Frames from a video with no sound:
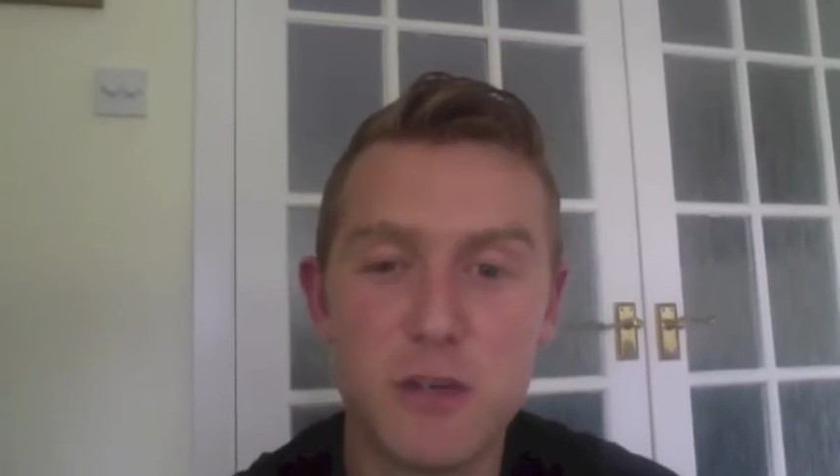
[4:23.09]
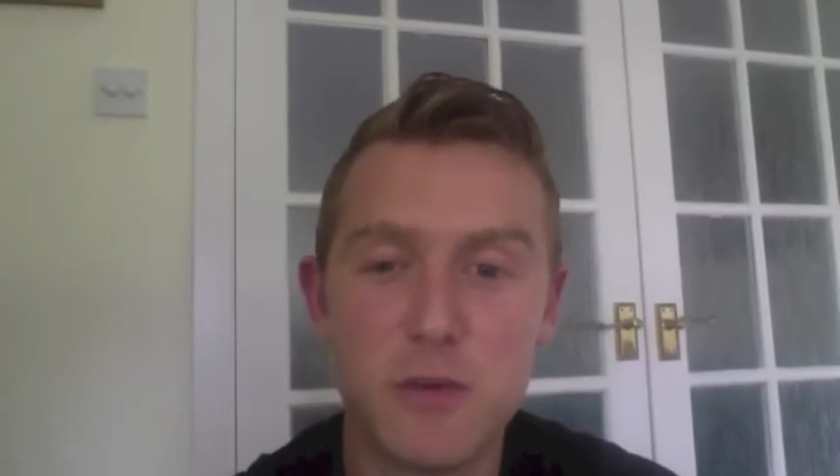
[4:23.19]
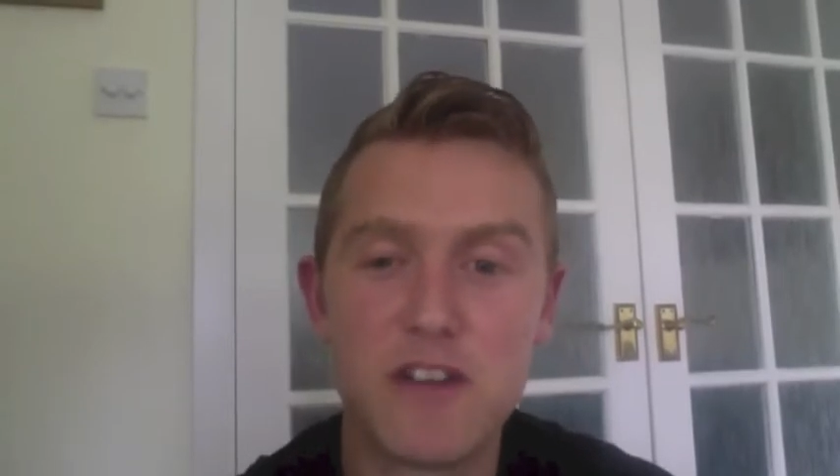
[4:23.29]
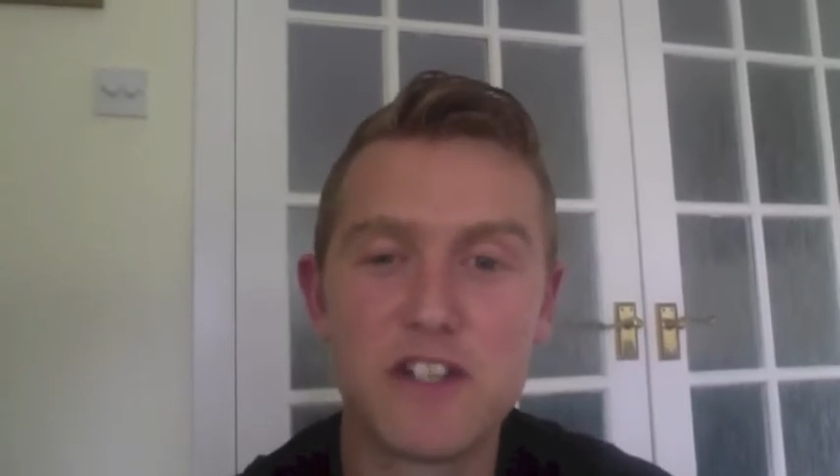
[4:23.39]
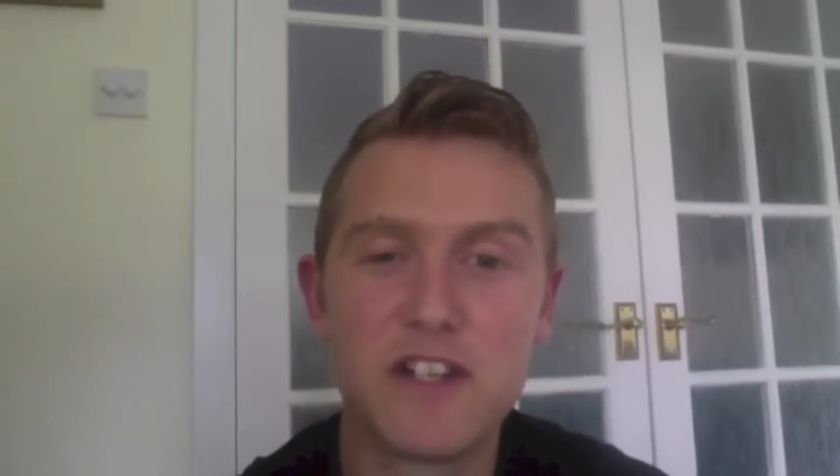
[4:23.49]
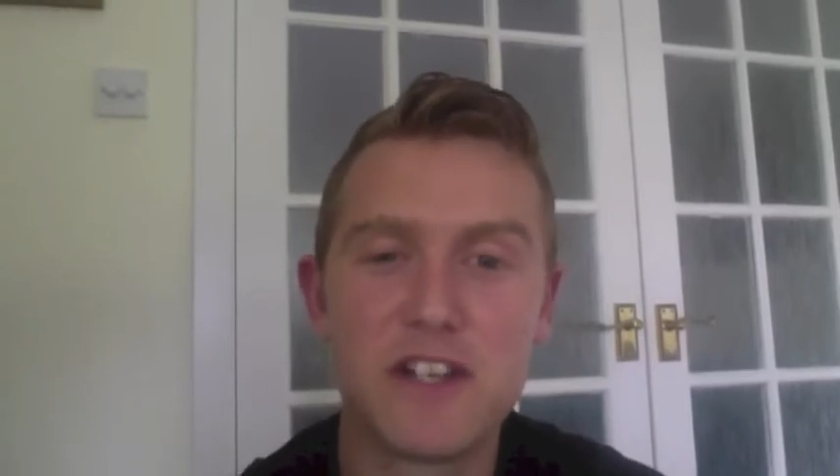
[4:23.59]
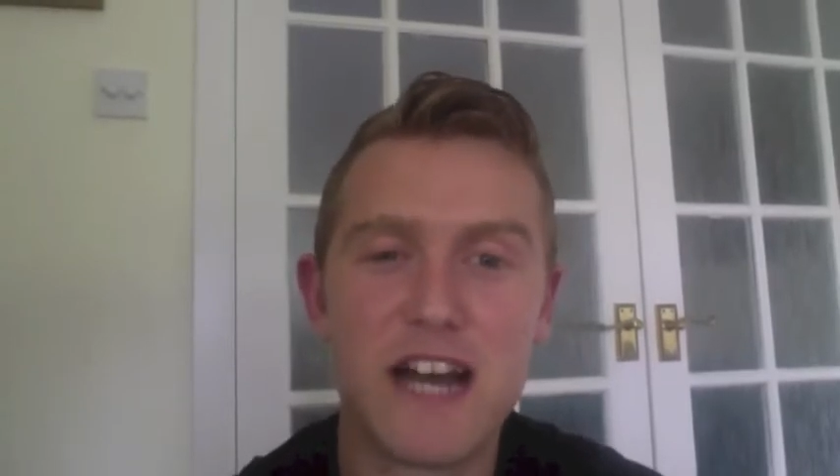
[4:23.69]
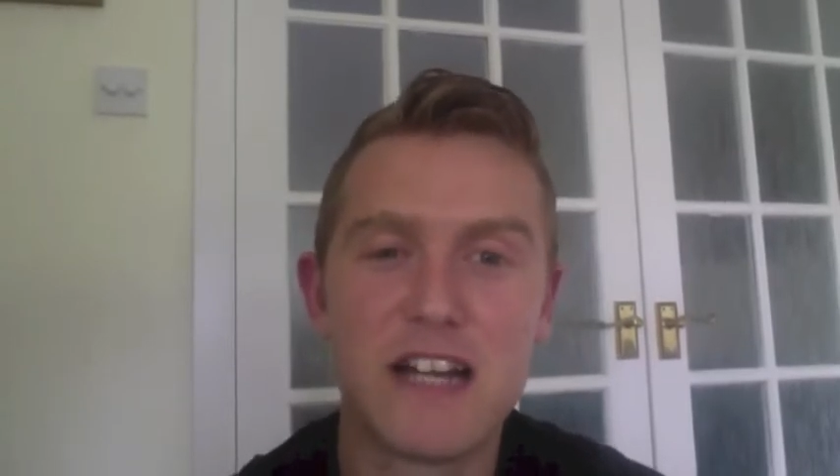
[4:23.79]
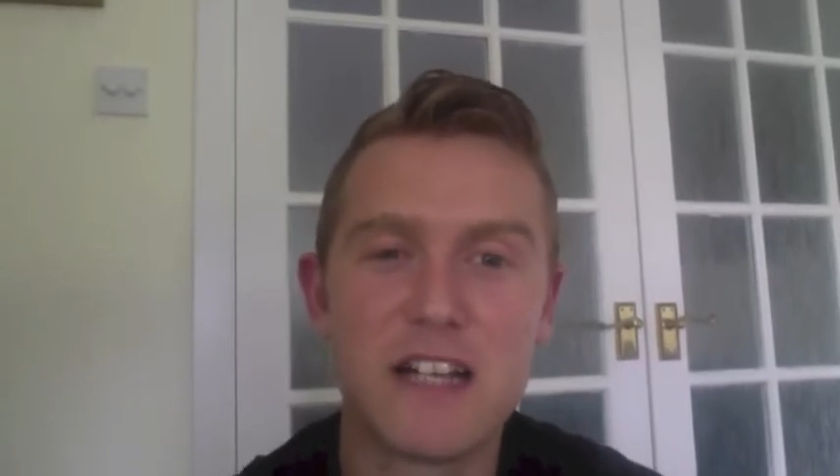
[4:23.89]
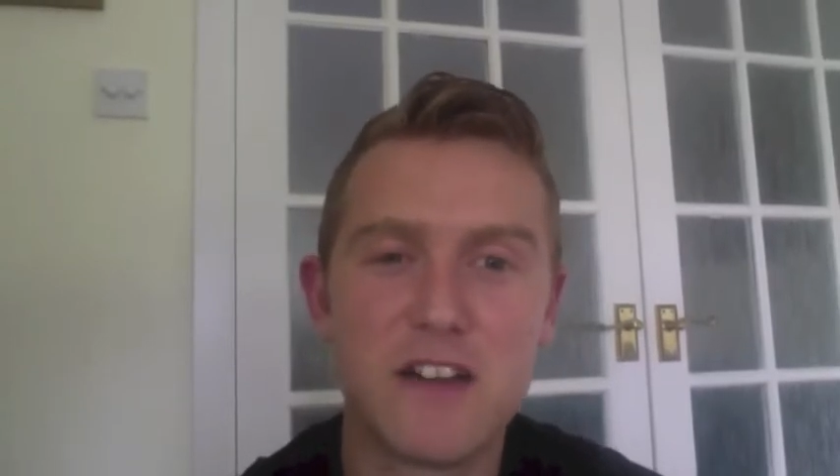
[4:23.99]
wherever you're
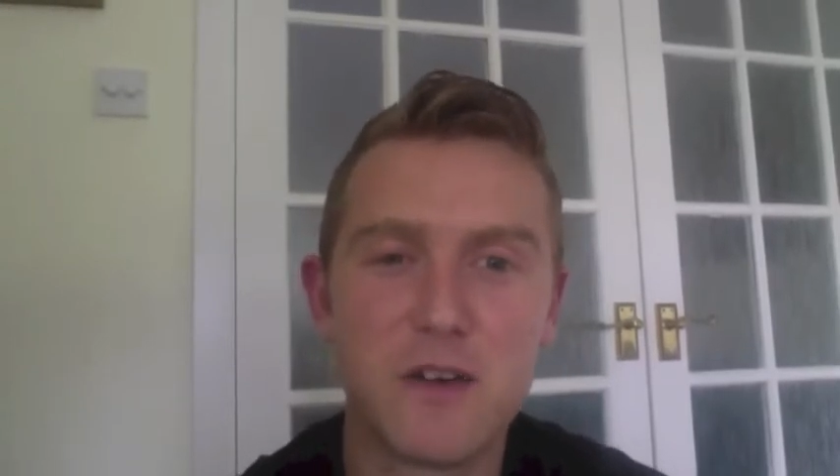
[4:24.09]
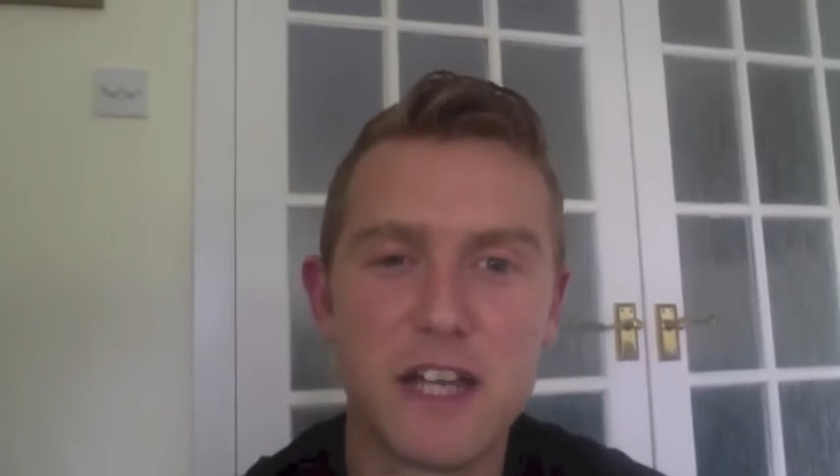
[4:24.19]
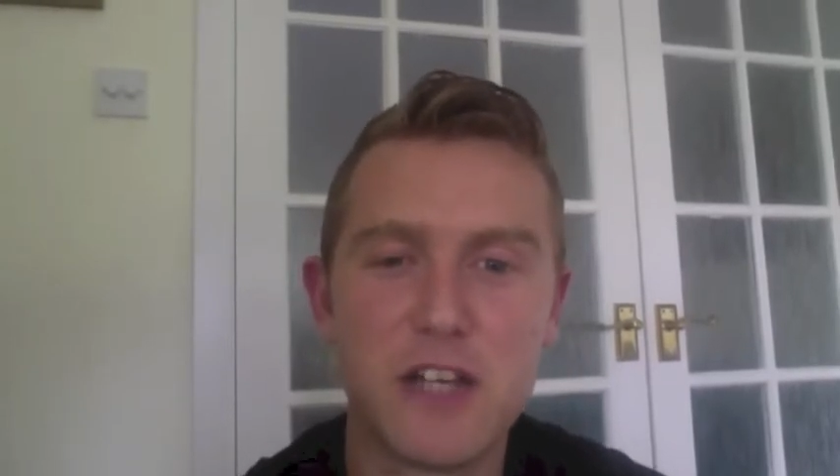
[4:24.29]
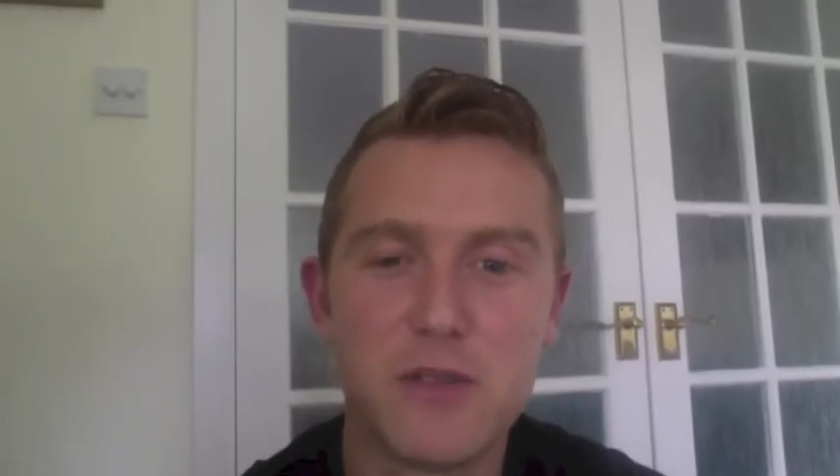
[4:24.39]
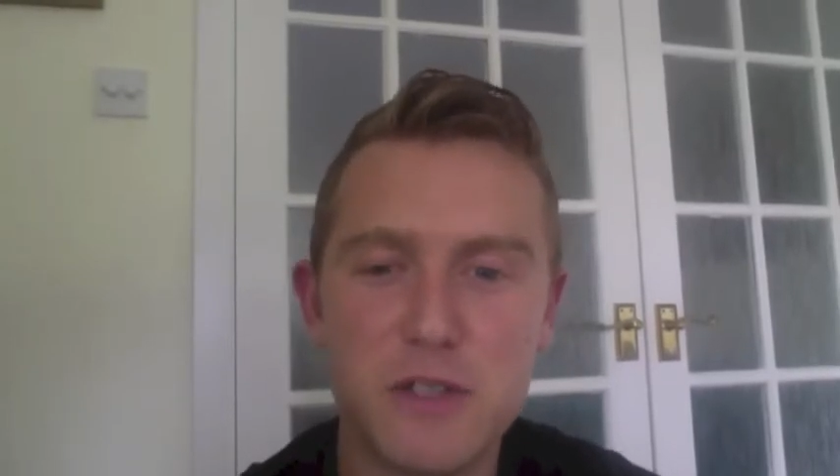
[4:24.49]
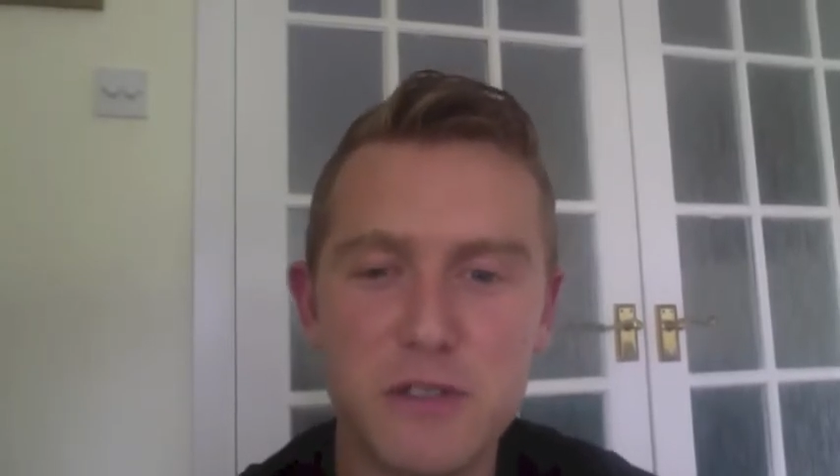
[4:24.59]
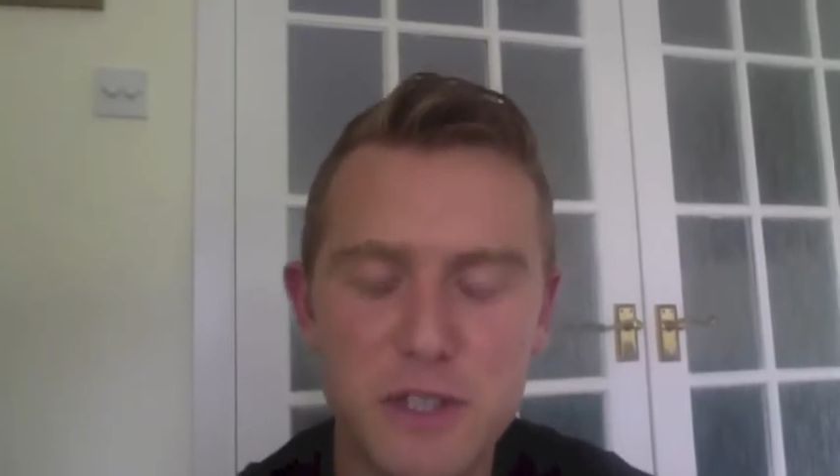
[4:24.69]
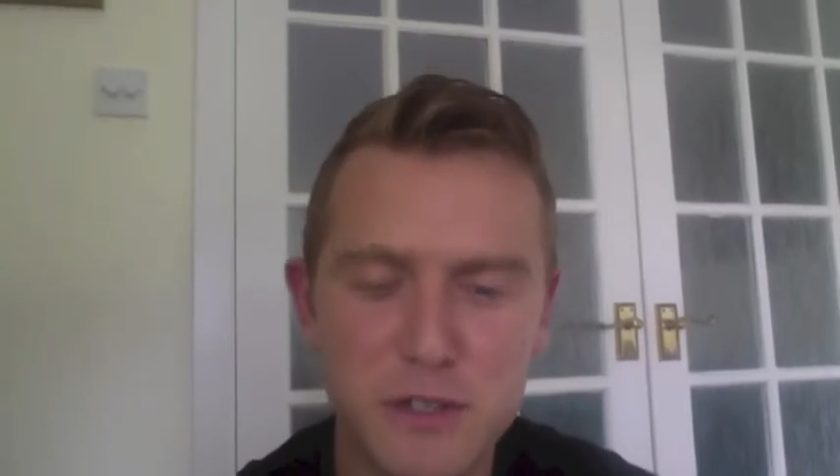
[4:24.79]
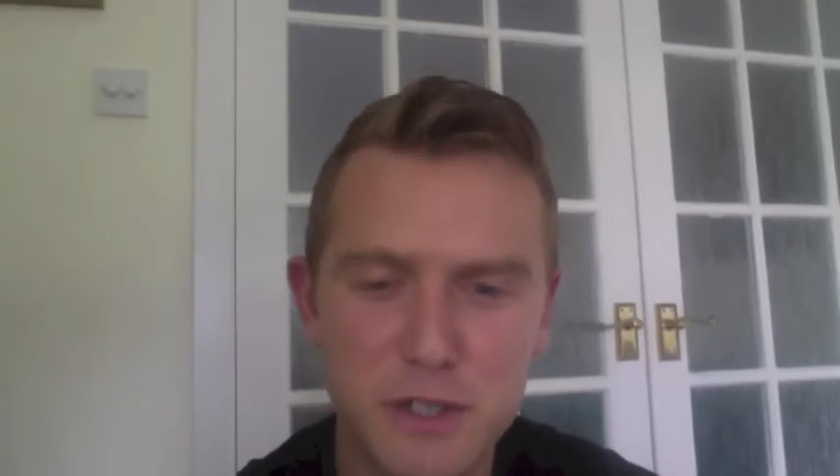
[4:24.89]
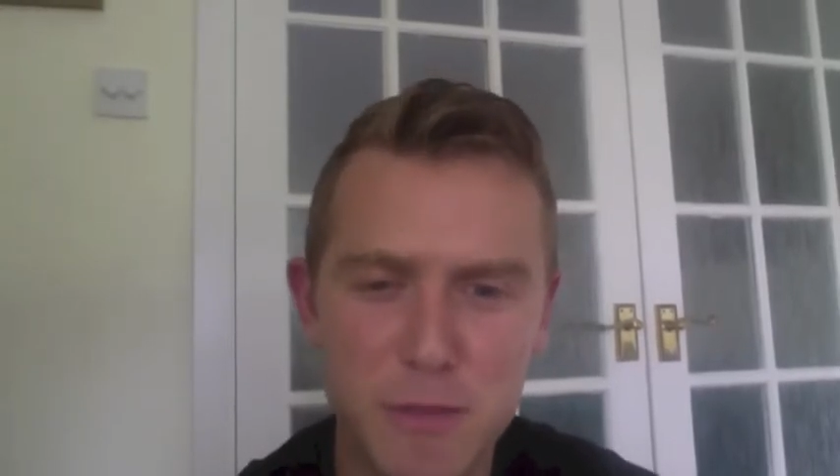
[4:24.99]
at,
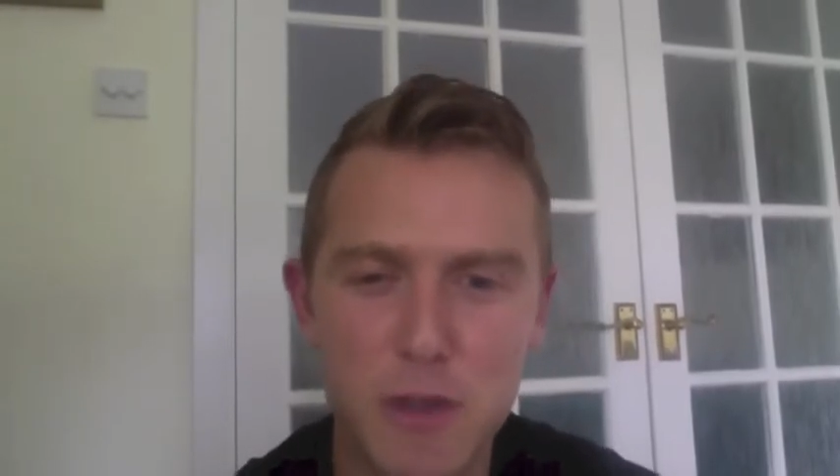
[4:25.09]
your